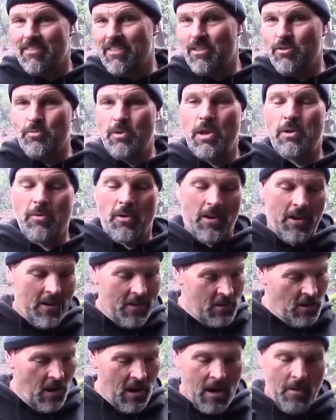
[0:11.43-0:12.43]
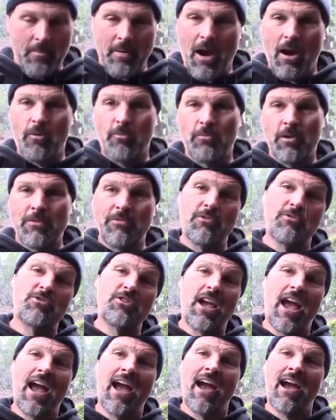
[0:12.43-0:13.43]
This week, we're going to talk about river
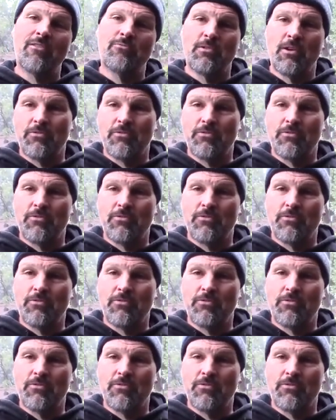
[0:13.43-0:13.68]
shad,